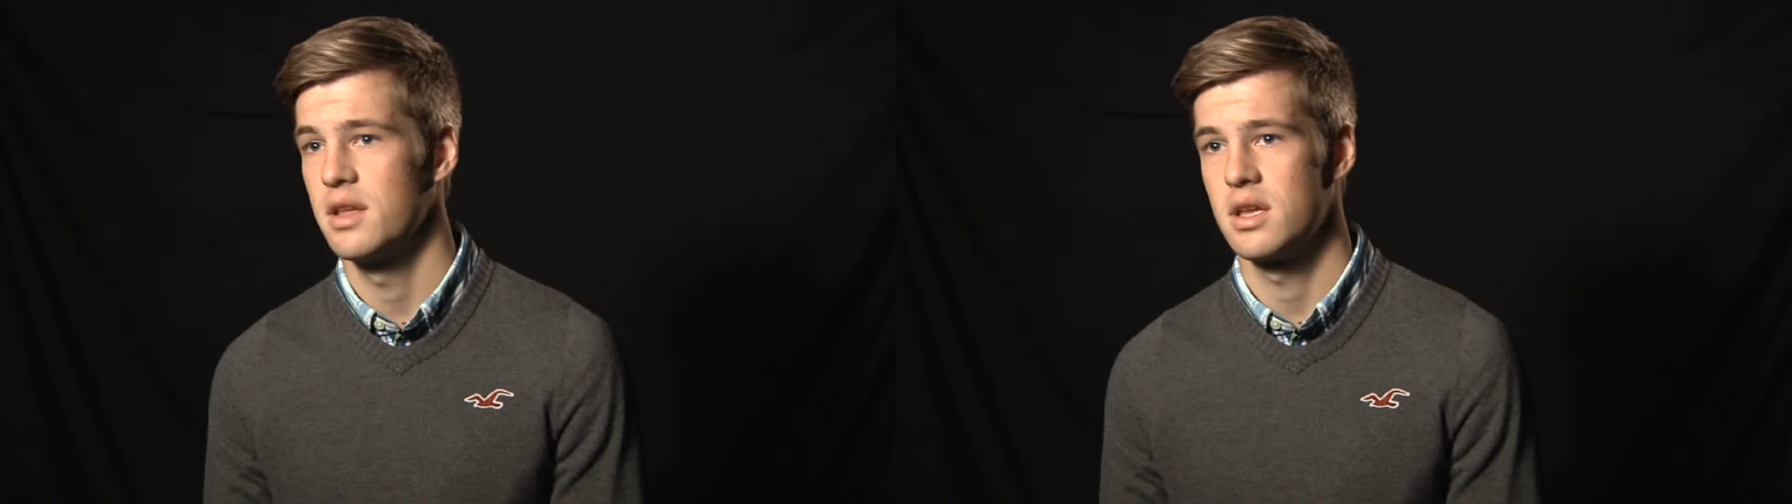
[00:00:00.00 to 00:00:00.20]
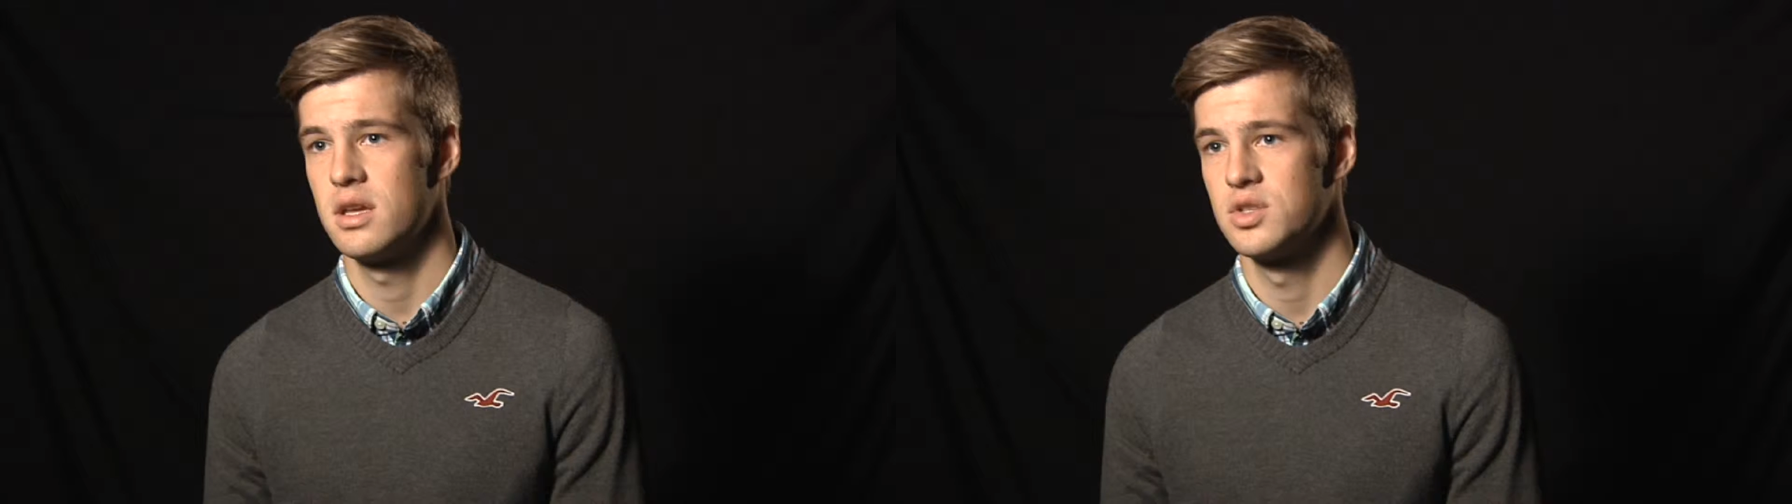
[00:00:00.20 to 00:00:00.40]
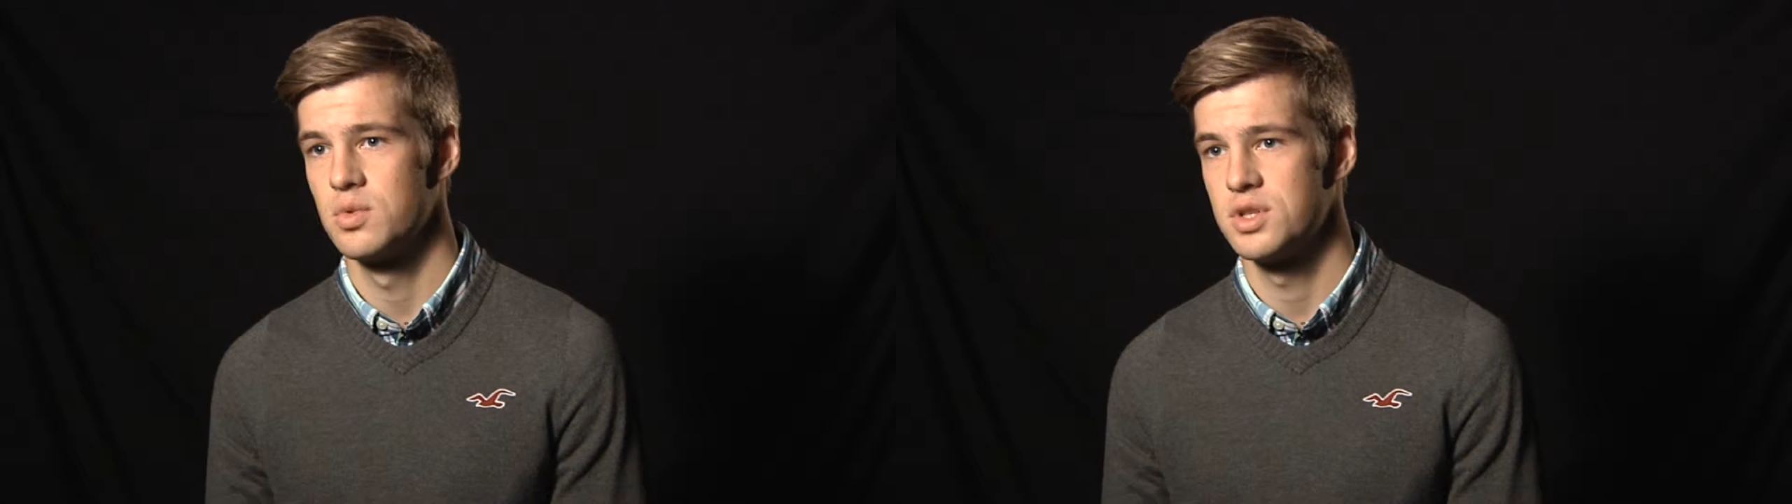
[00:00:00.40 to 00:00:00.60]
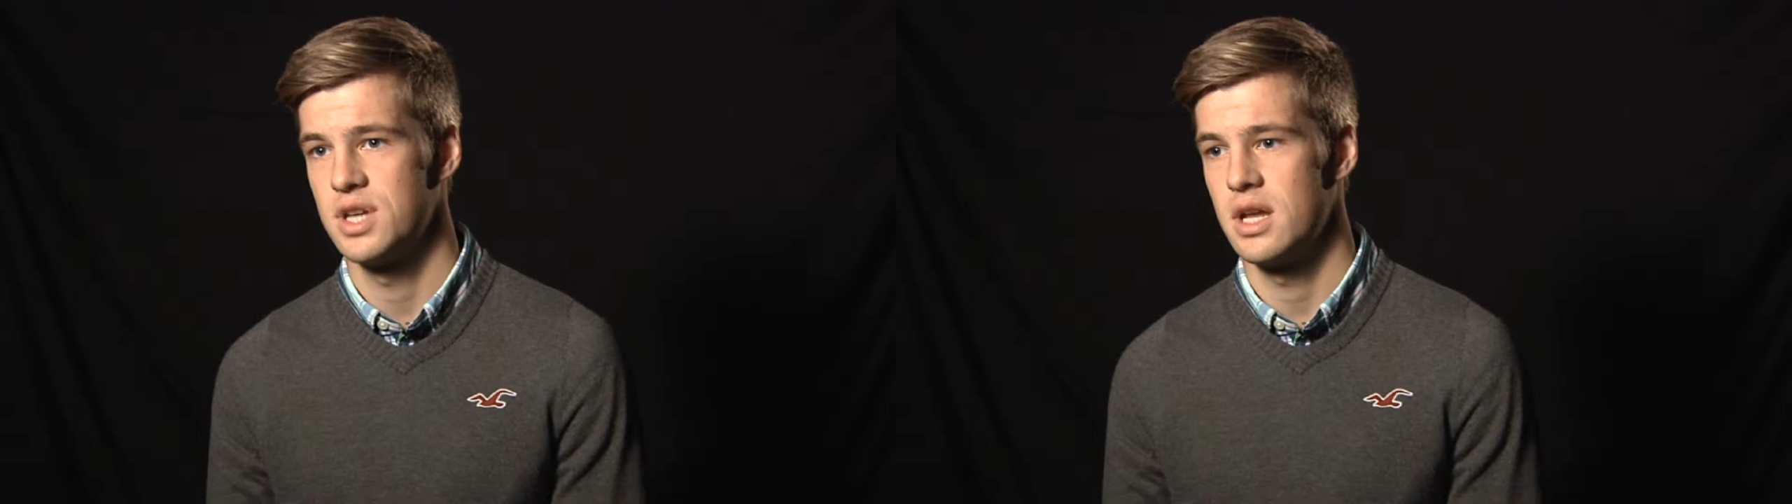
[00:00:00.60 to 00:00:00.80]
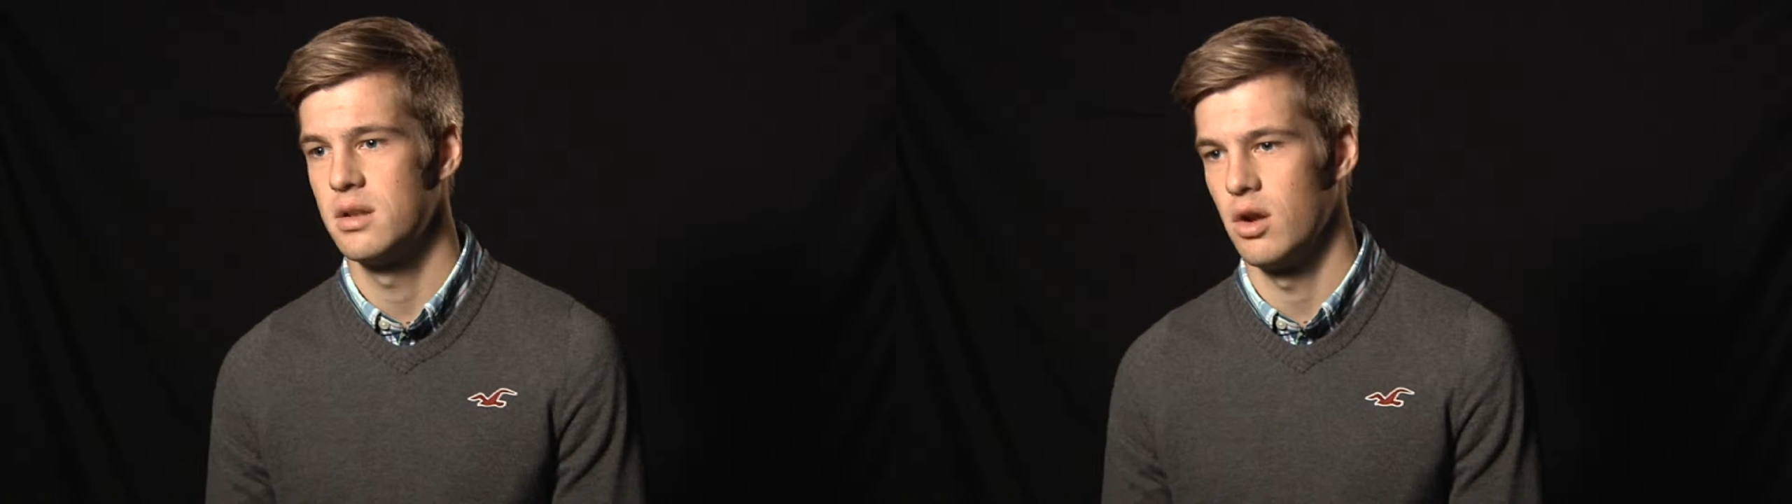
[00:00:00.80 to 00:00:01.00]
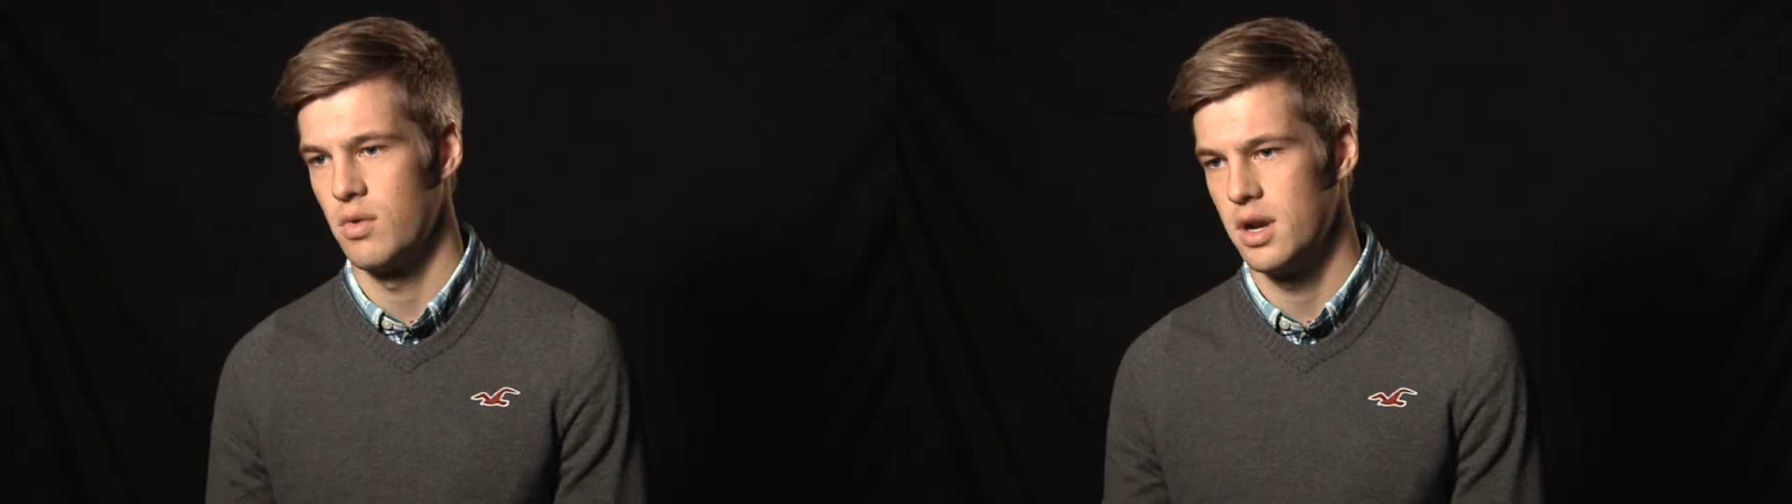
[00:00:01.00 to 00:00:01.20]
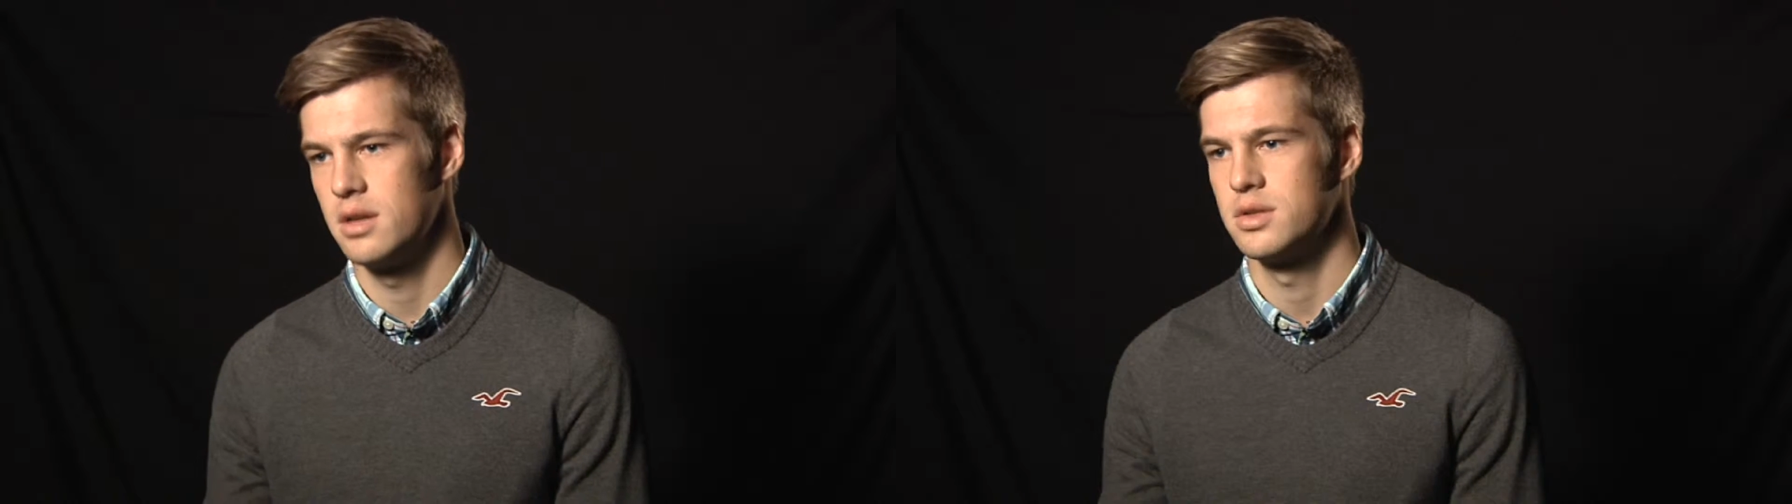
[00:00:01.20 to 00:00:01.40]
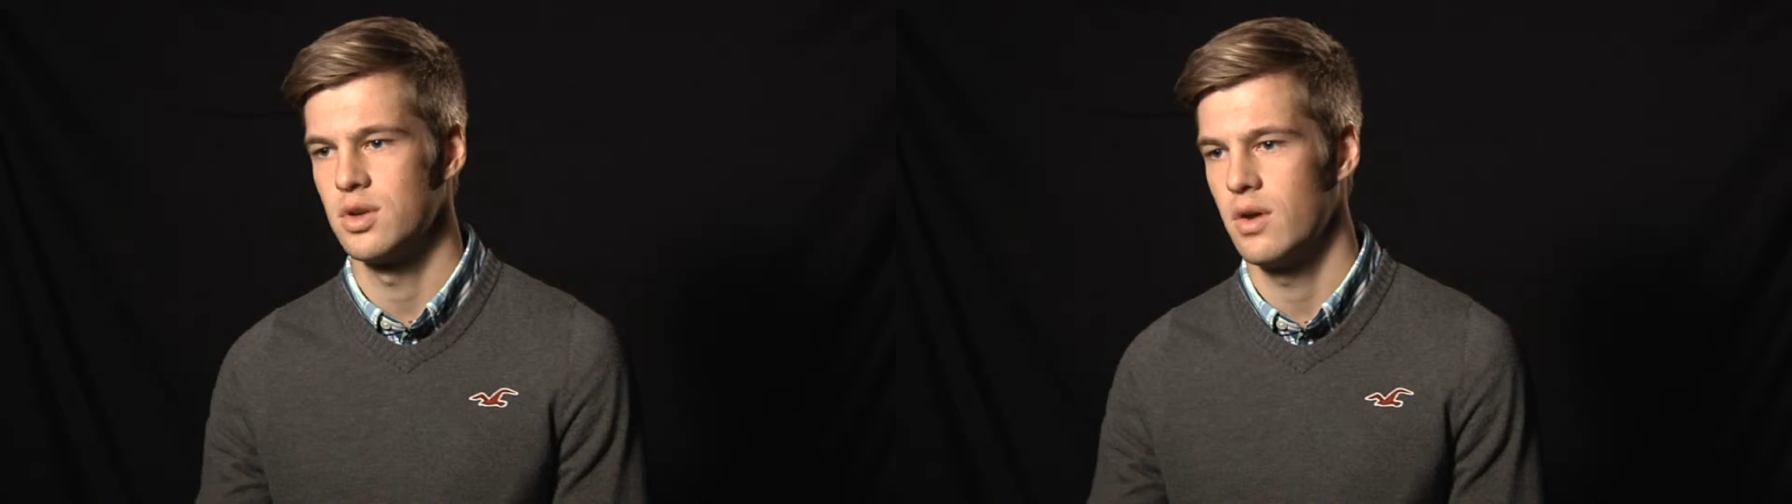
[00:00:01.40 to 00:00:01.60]
kids were sad already,
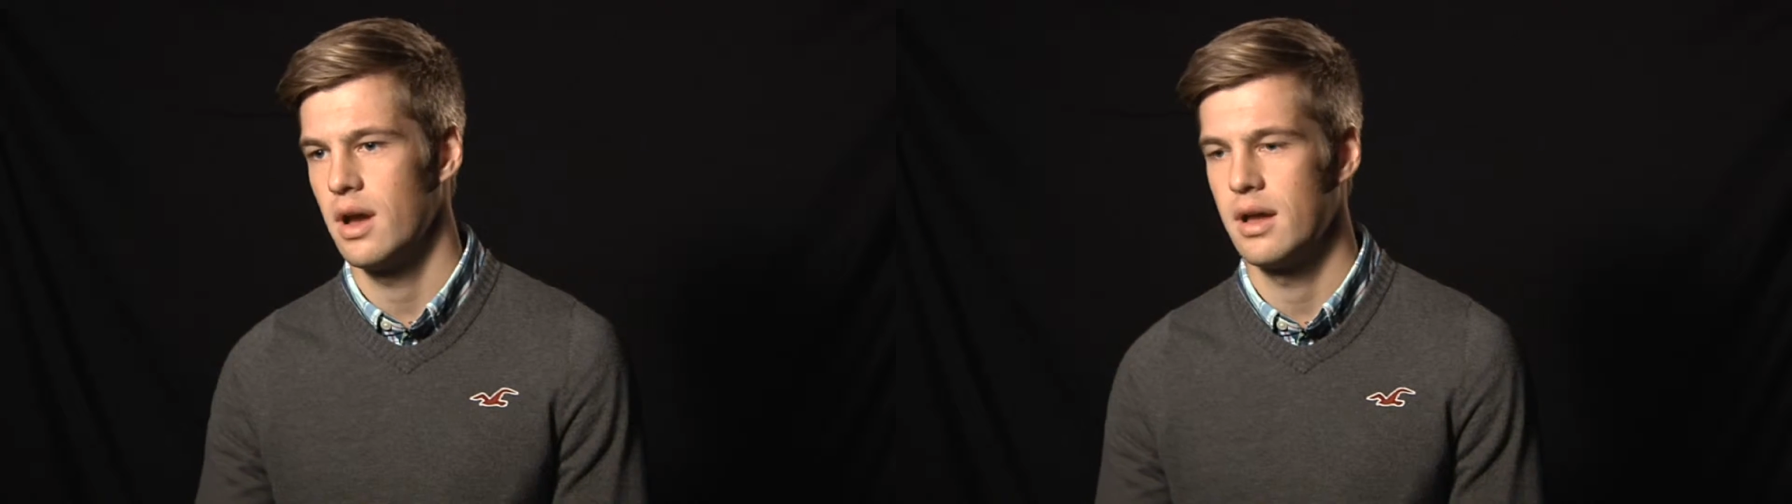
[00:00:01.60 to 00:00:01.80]
so